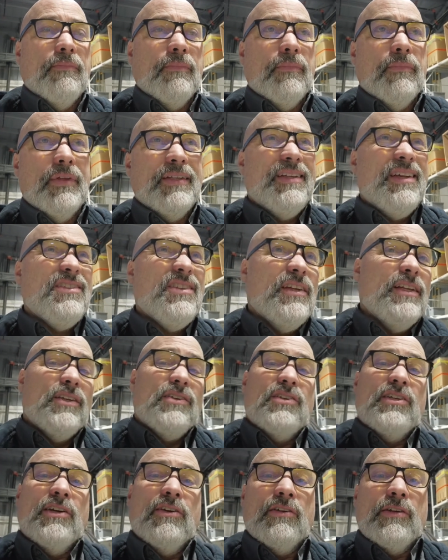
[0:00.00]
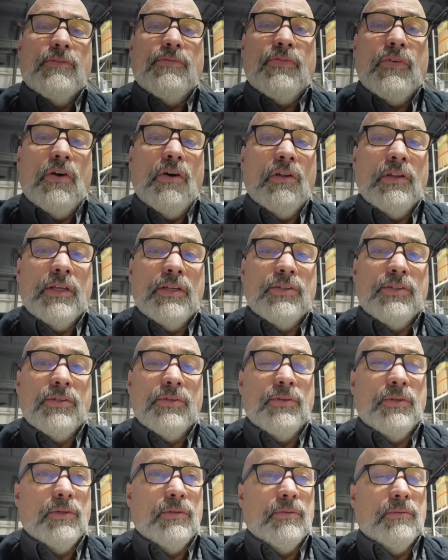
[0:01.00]
it doesn't necessarily fall
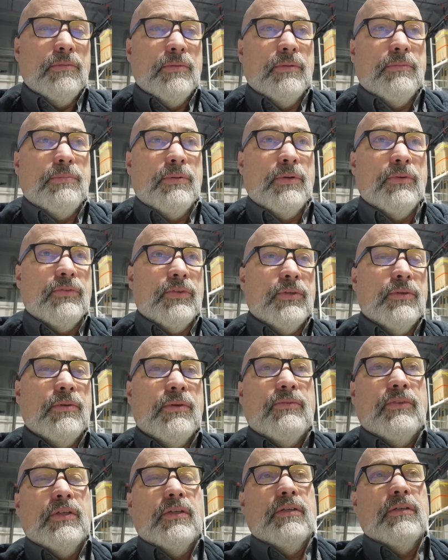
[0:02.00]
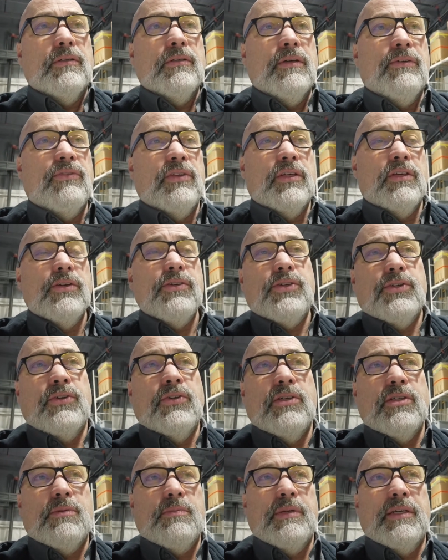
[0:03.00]
into the purview of the
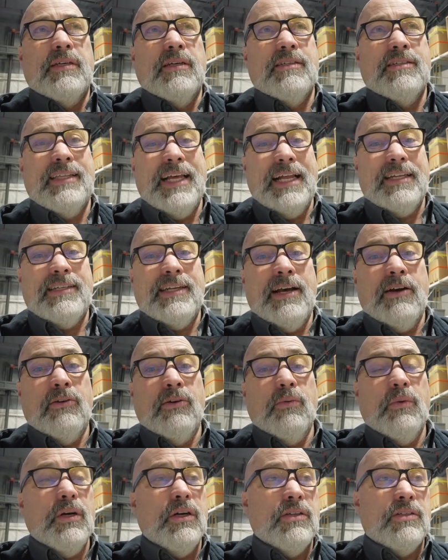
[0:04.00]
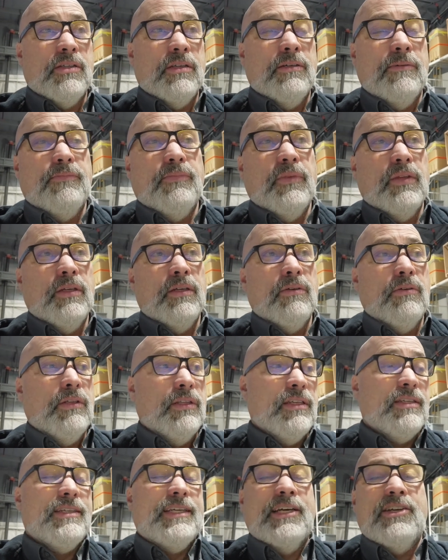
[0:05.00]
insurance, because that's how it was. In
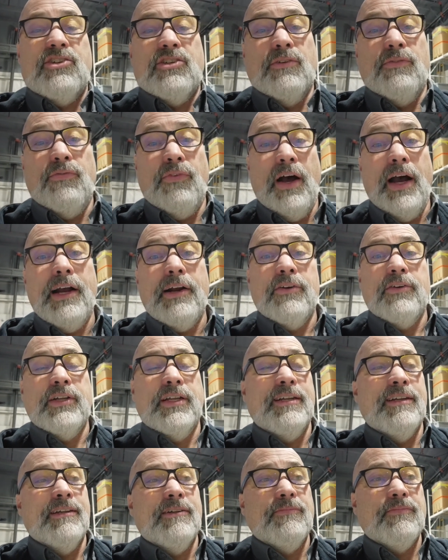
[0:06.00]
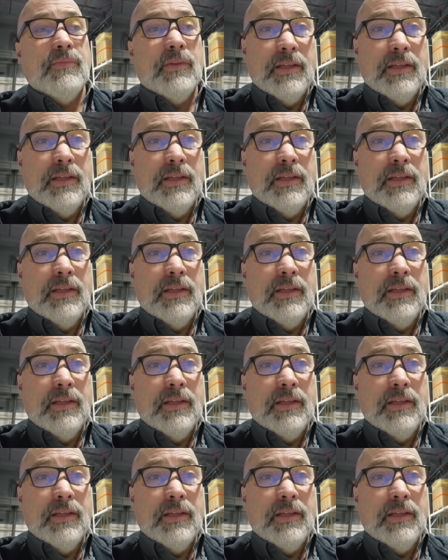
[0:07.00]
this case, the fire didn't